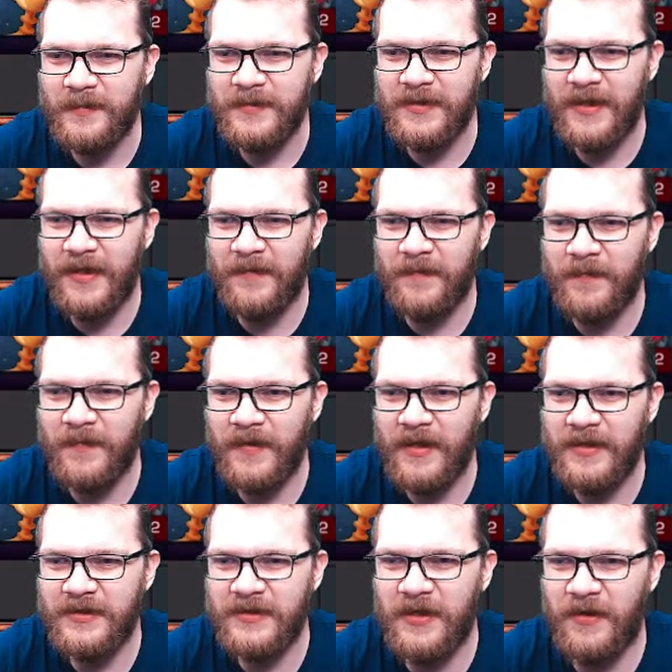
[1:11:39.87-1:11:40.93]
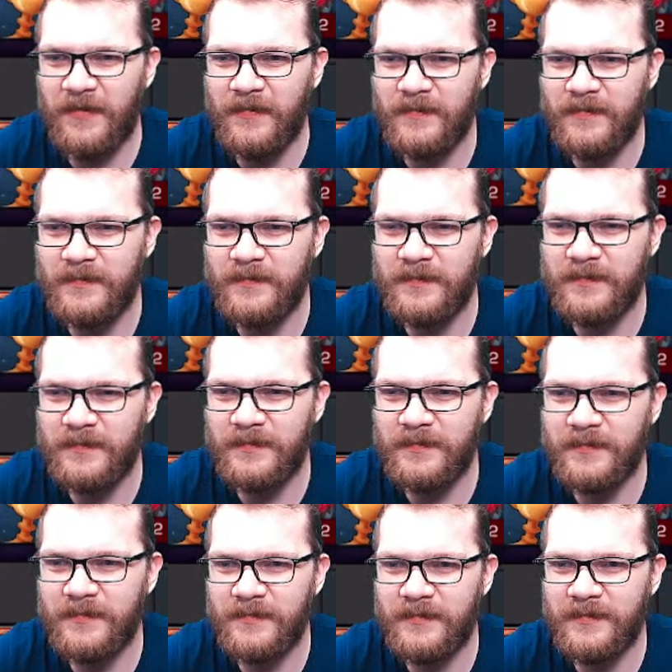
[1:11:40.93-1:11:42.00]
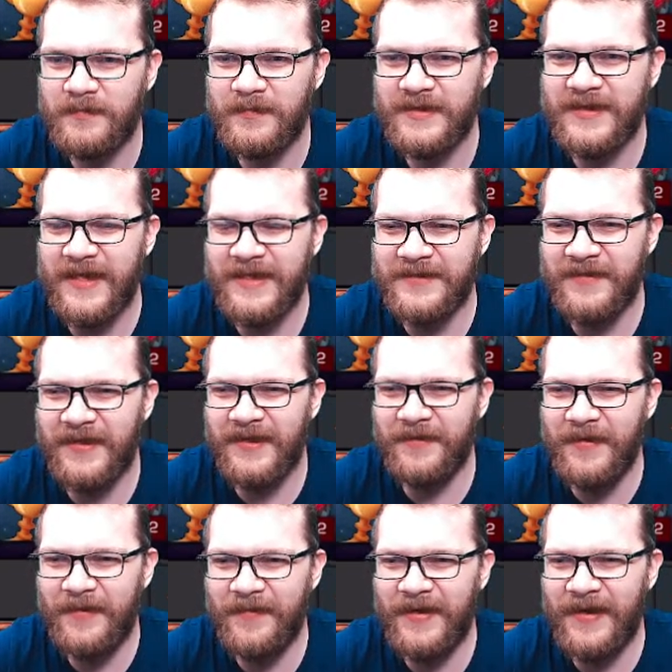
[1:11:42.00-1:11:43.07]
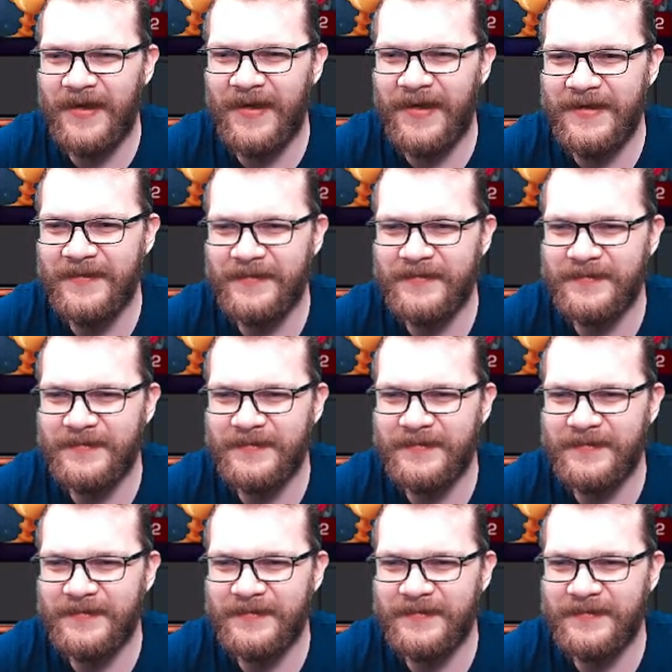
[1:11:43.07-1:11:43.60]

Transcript: Sorry. So, Messiah is finally a member. I.